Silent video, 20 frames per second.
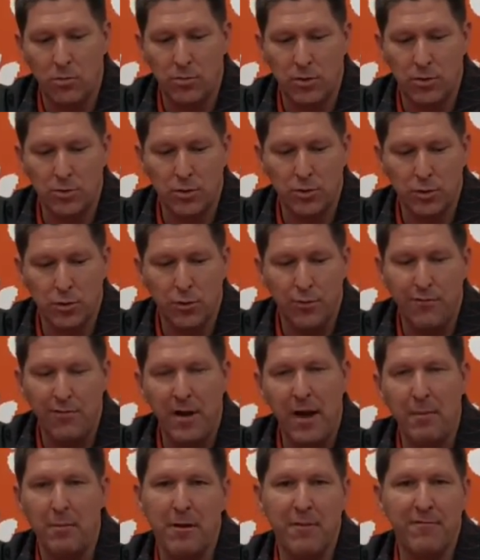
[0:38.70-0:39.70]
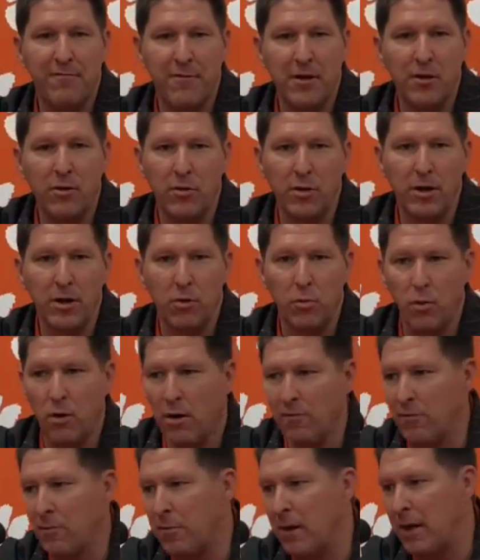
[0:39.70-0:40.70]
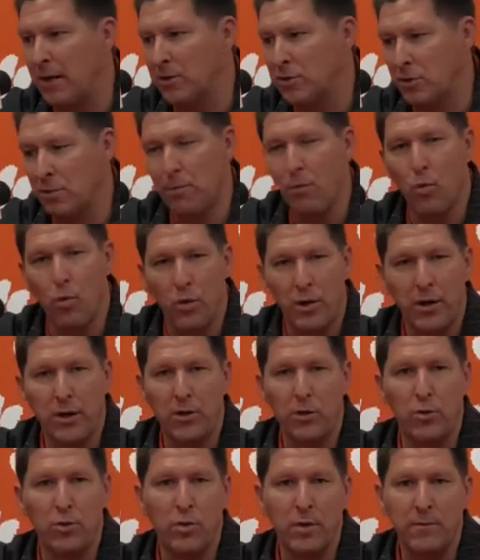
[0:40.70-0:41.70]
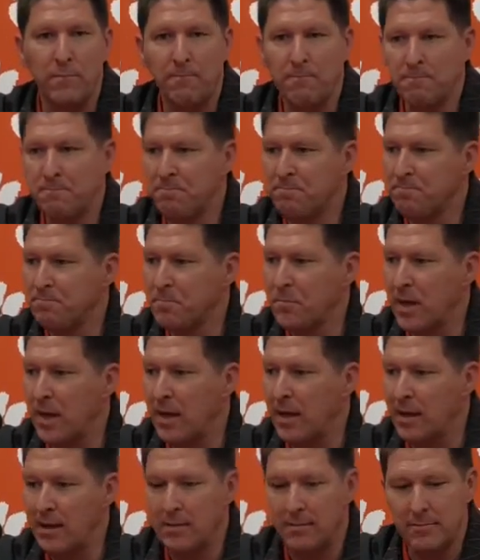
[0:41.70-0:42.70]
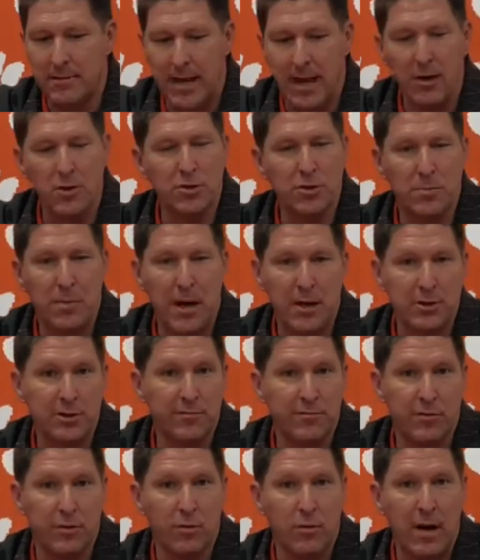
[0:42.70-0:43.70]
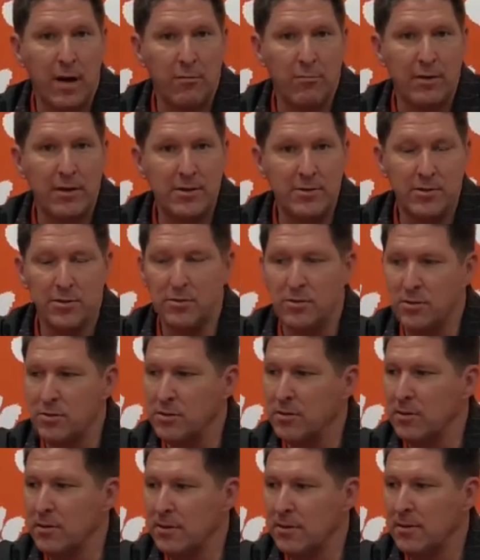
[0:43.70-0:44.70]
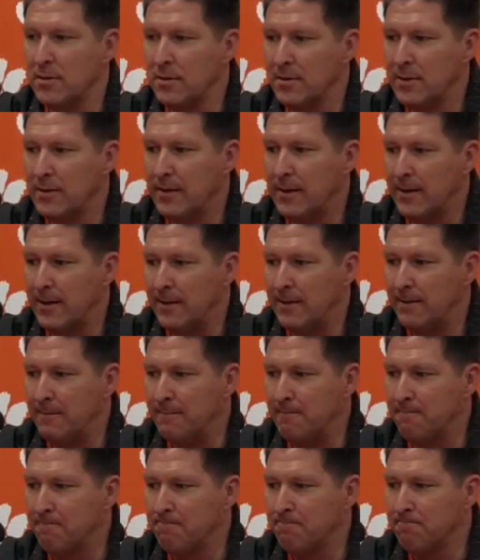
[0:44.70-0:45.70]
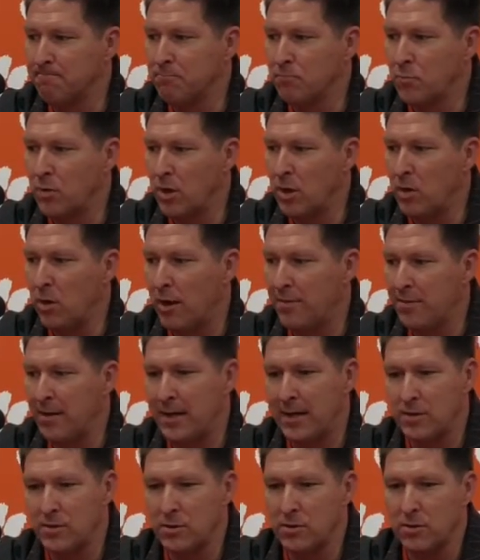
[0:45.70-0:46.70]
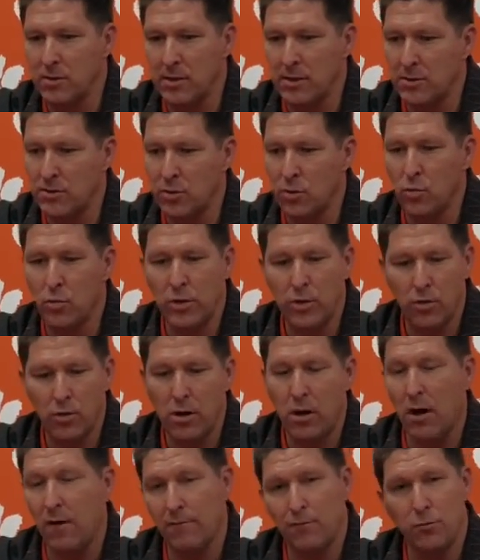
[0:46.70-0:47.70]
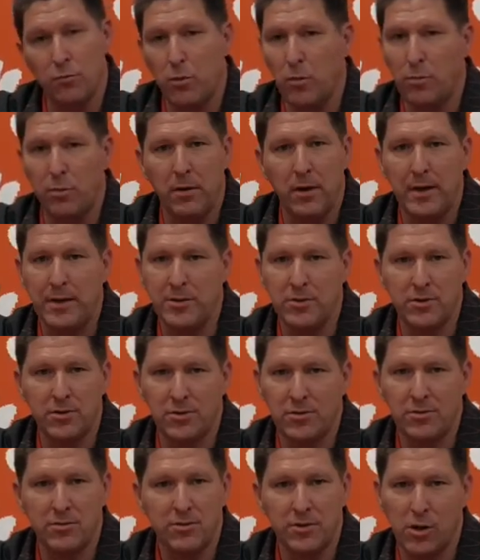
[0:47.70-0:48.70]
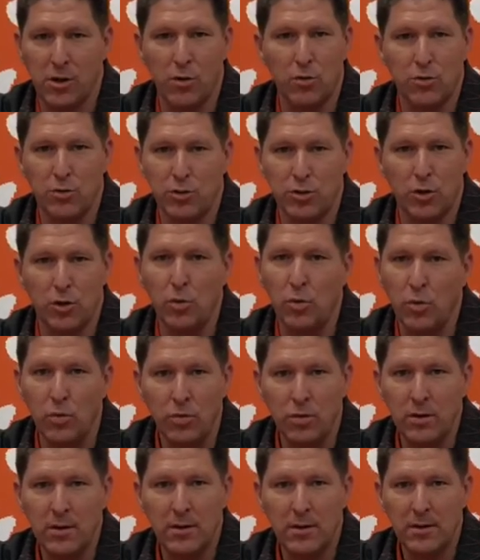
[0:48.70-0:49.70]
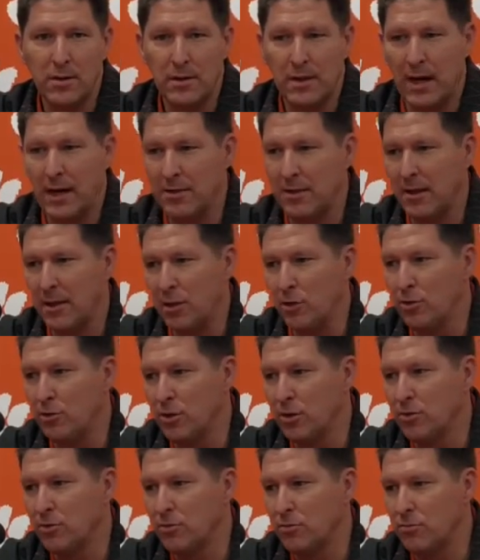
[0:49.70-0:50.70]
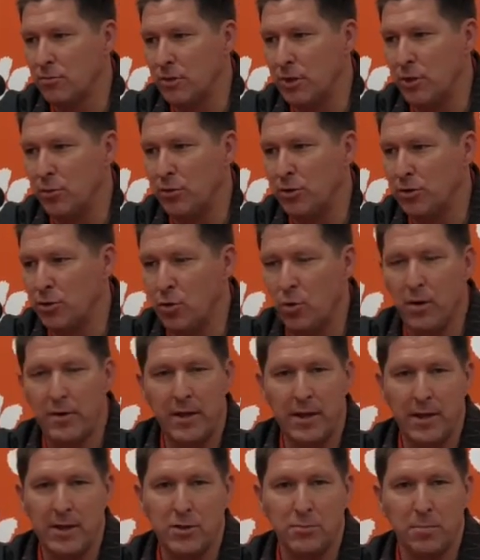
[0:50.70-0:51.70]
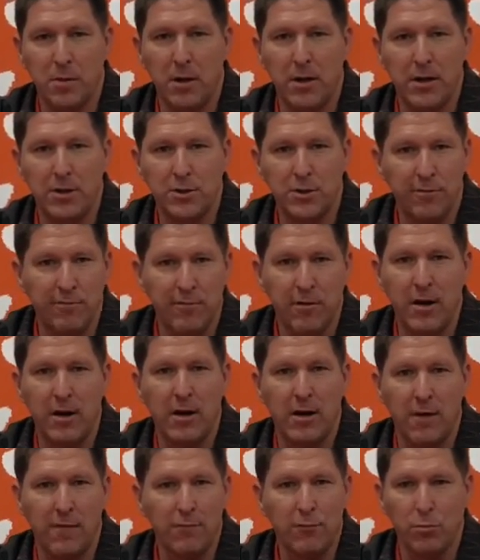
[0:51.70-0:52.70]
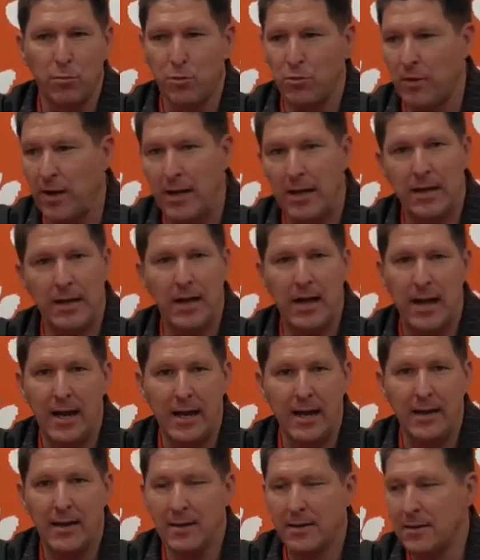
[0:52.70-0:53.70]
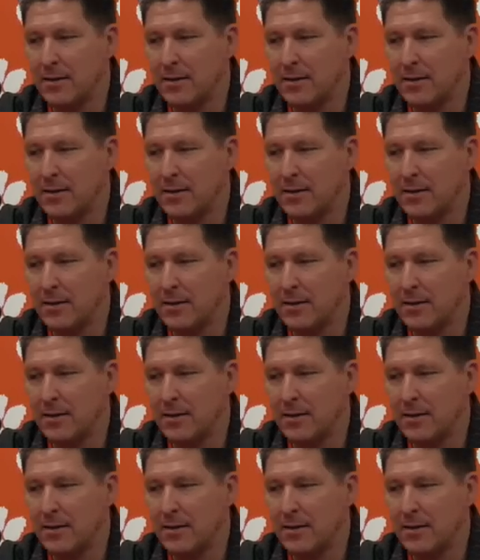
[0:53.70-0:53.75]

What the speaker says: there's a true family feel here where everybody's supporting you and cares about you for the right reasons. And, I think it's a real comfortable place to go to school. I think you enjoy the experience. You're very comfortable day to day.